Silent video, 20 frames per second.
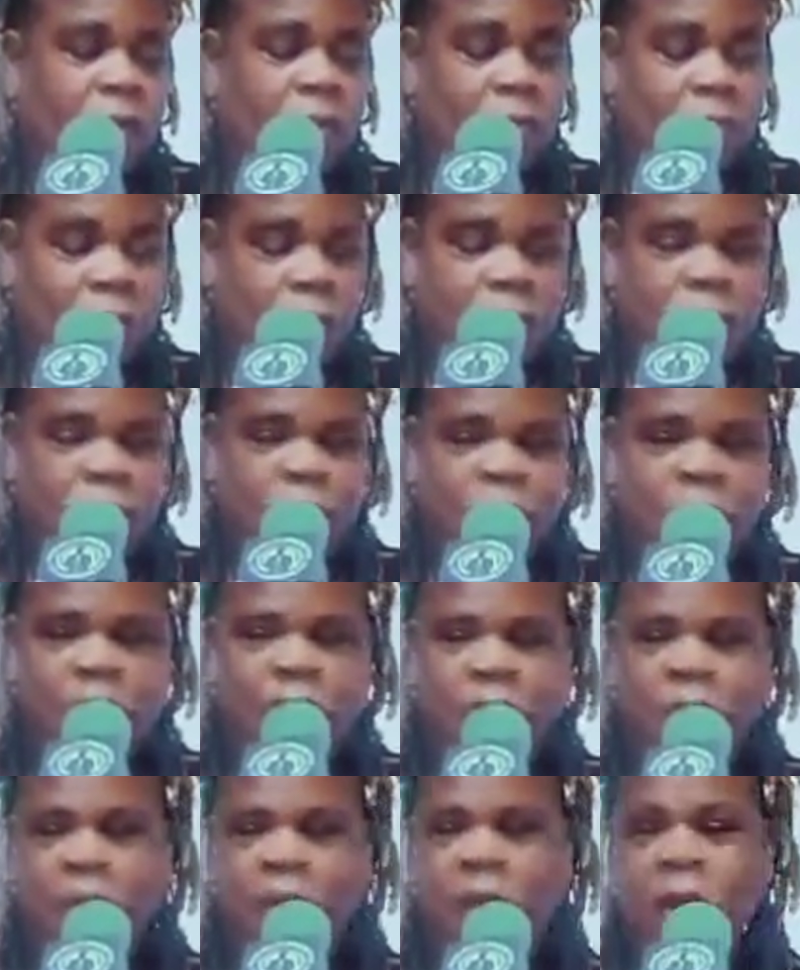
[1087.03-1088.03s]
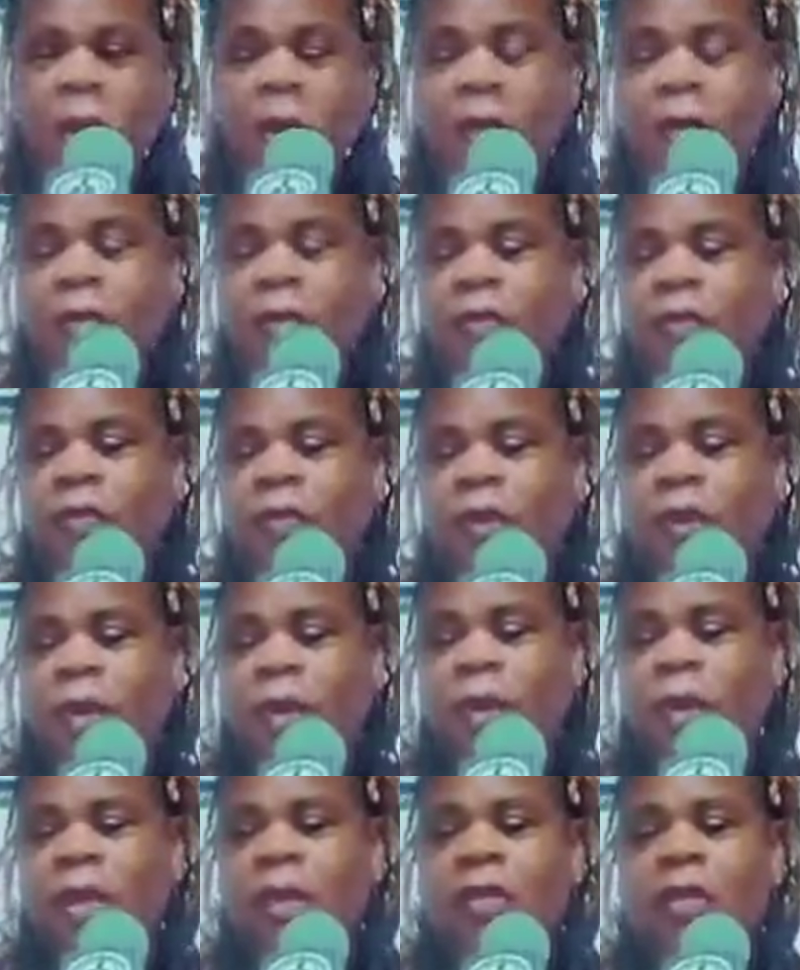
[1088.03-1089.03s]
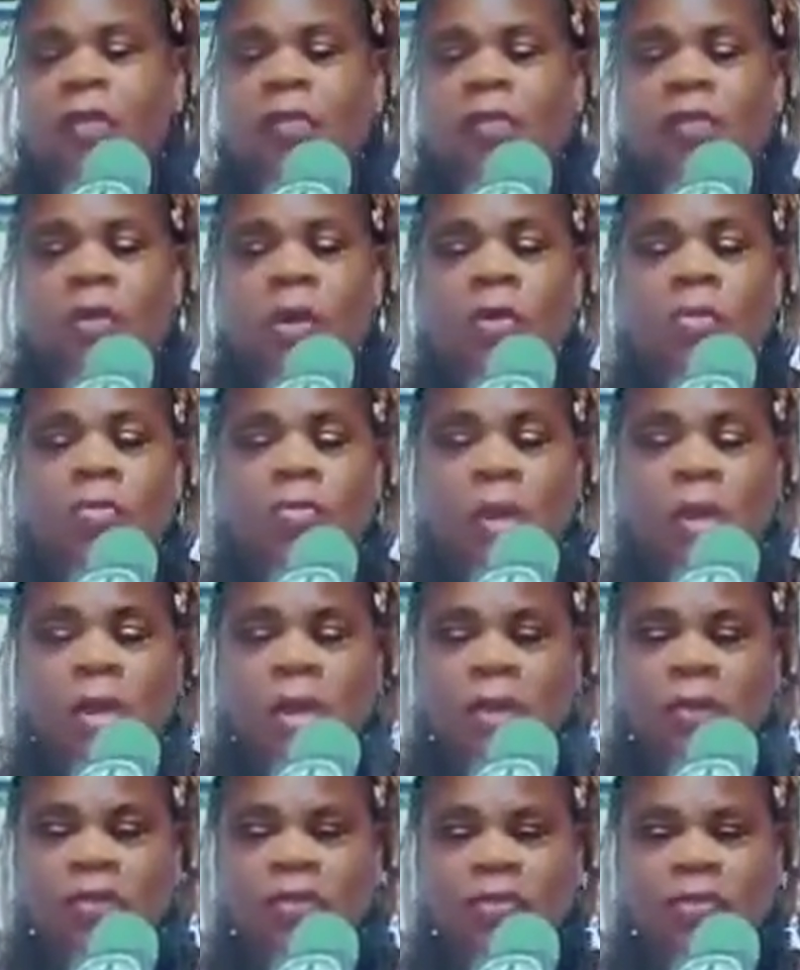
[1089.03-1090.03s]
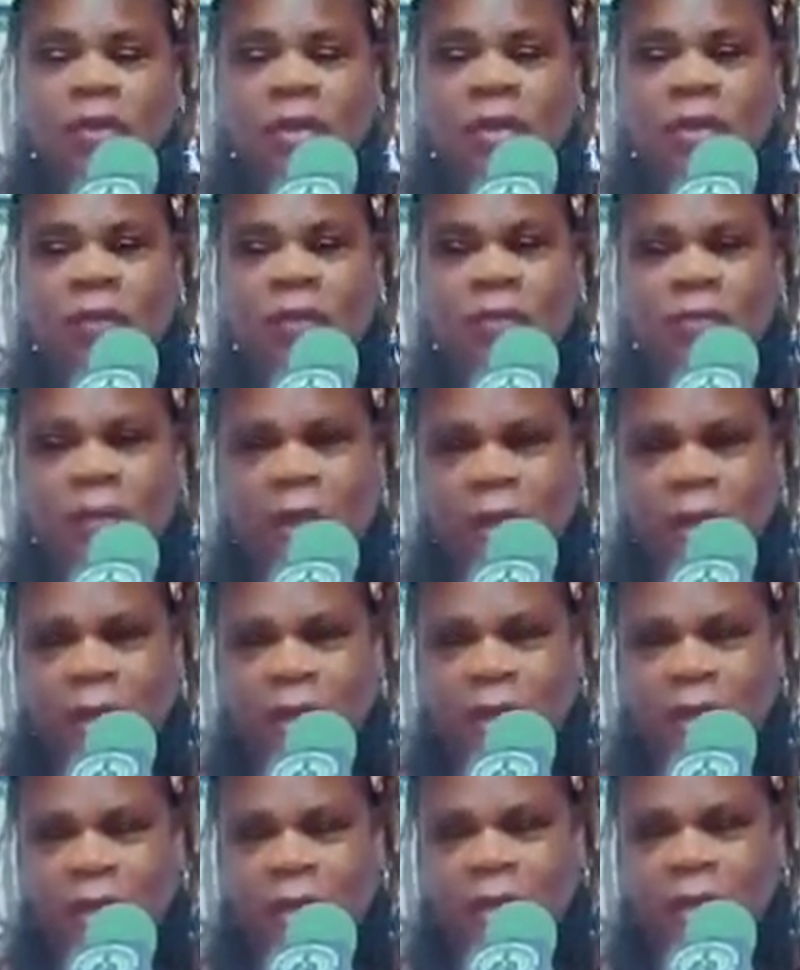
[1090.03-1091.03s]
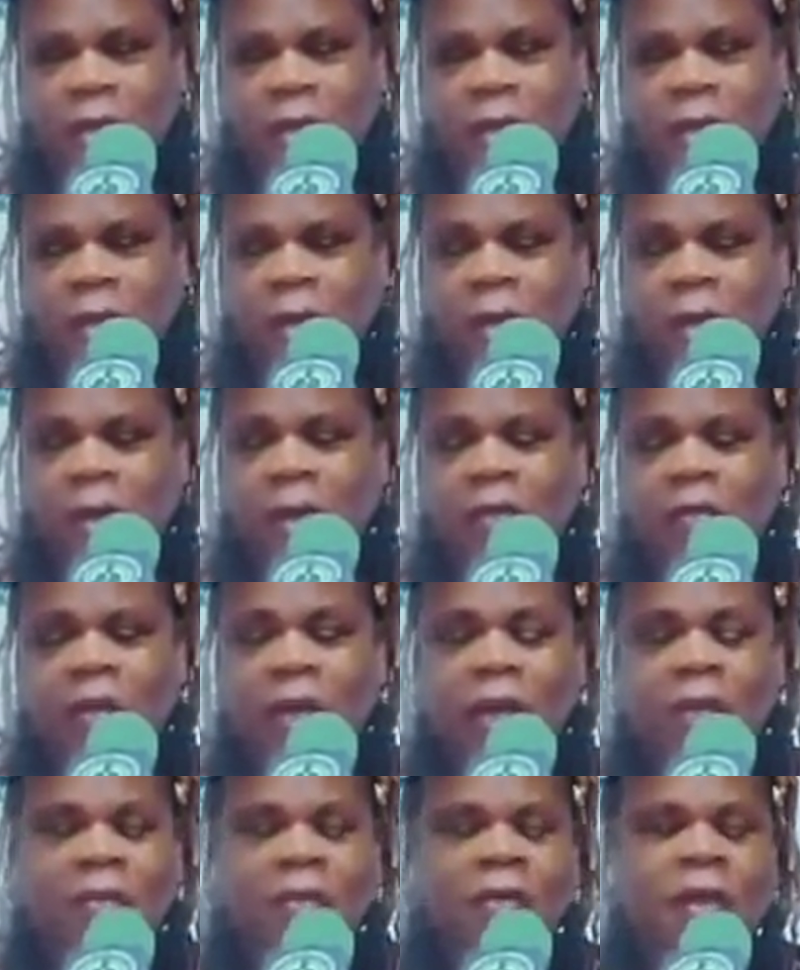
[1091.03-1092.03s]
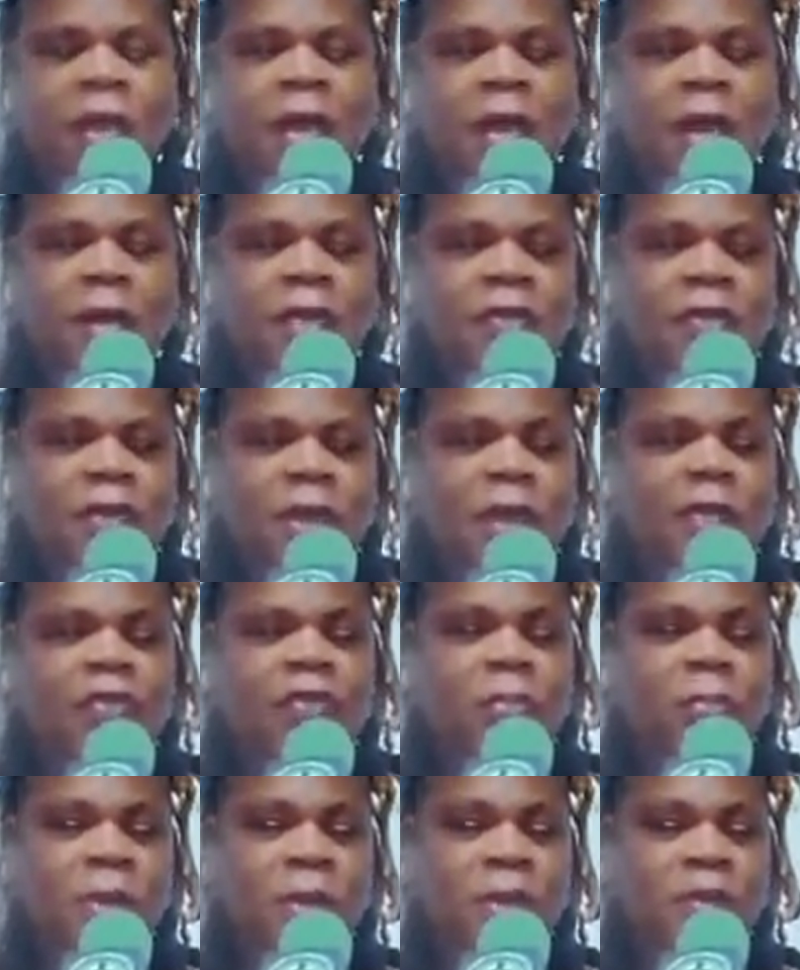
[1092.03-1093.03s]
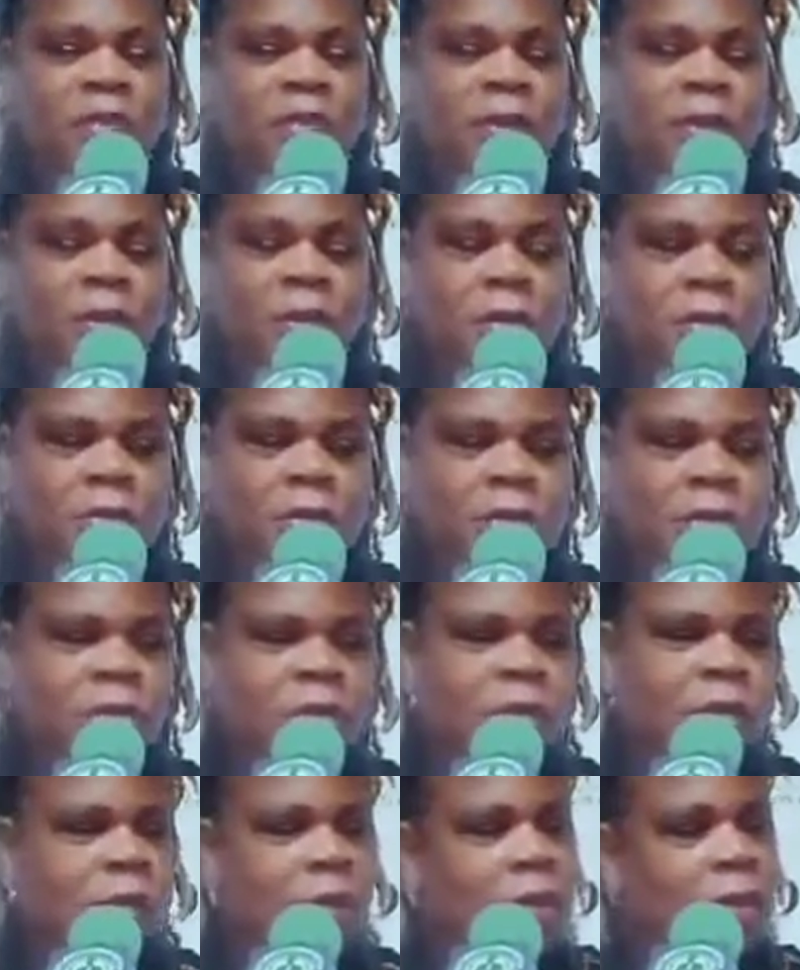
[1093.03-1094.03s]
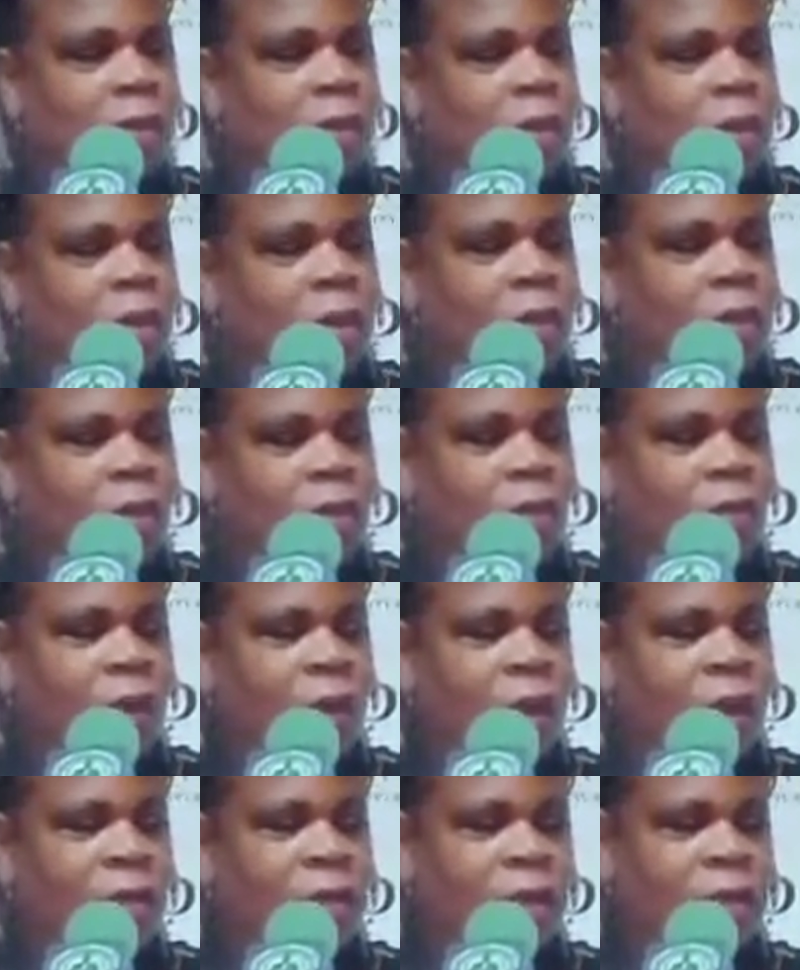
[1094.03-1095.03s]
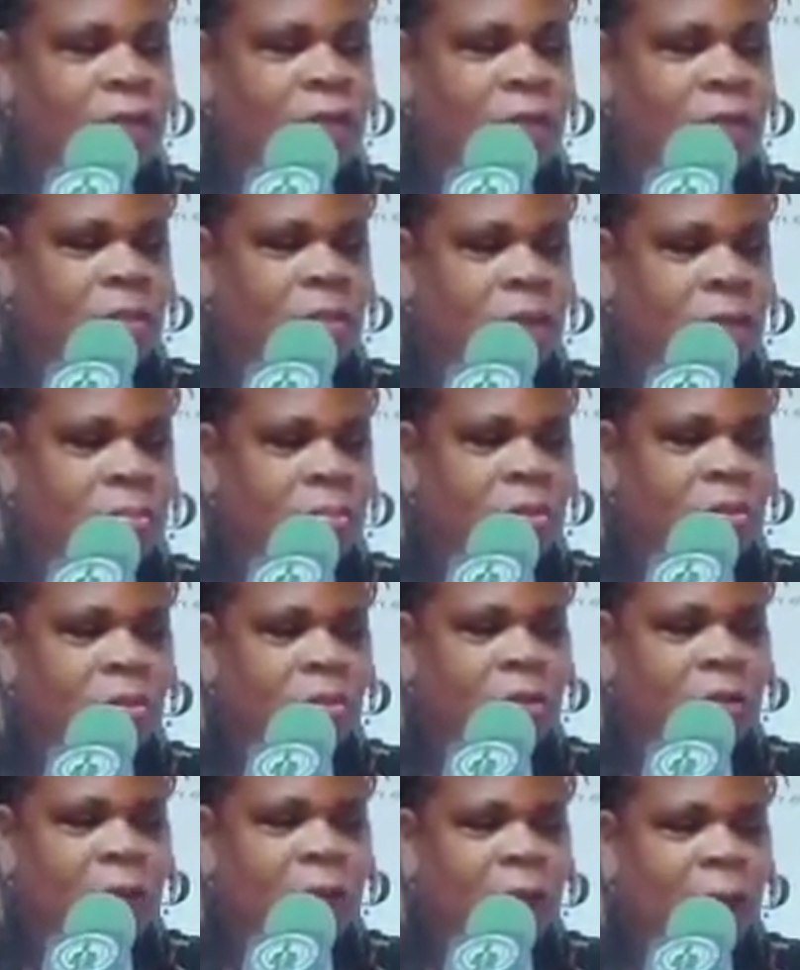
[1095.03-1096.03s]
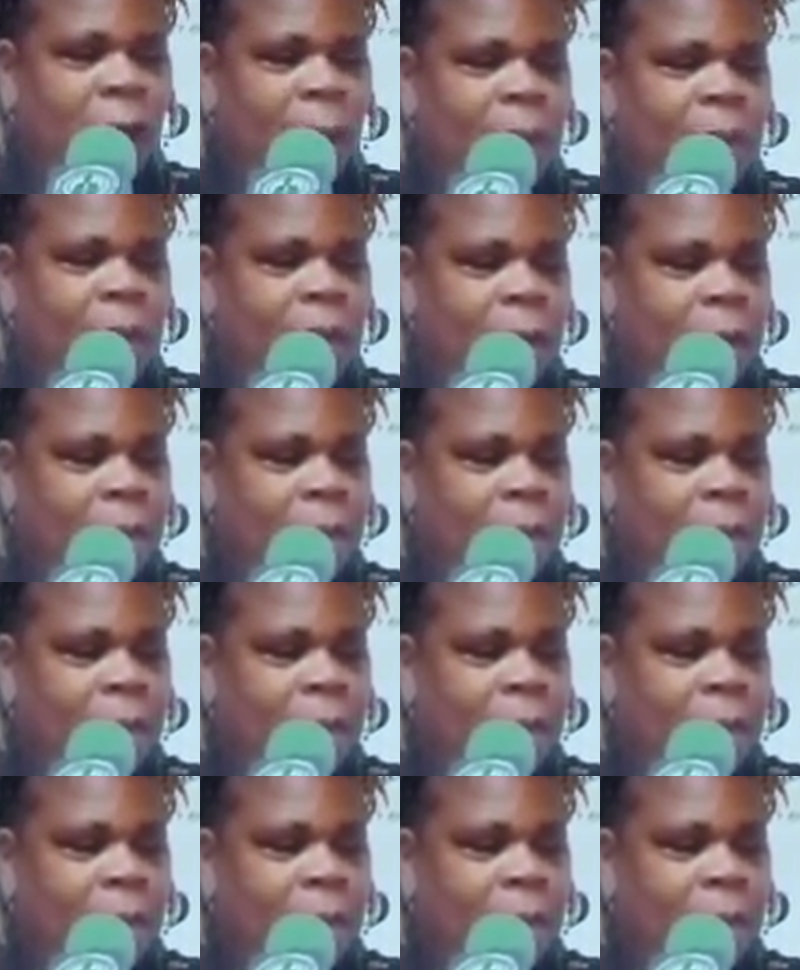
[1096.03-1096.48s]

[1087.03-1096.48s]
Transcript: We're a beautiful garden. There's so much inside that has yet to be tilled. The ground needs to be pulled up.